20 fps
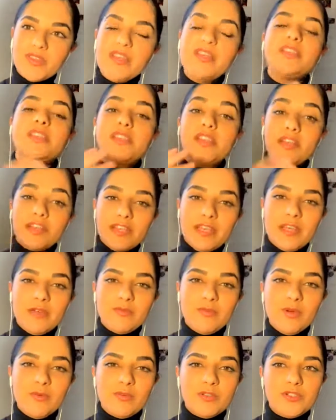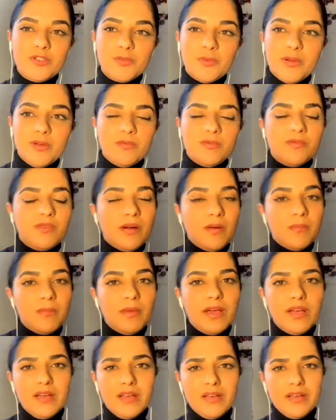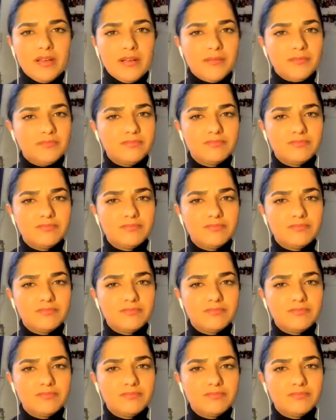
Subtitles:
in Sarajevo, which were from it